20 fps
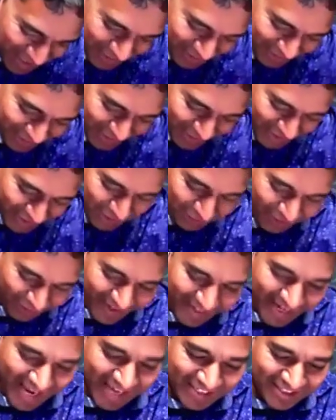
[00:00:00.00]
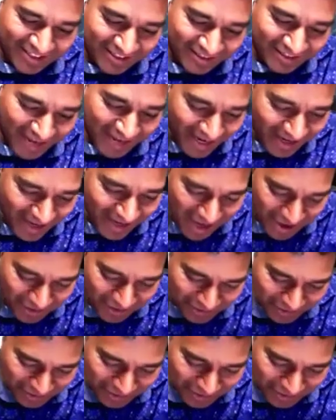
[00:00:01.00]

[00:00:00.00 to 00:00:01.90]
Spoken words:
this is fantastic. And now,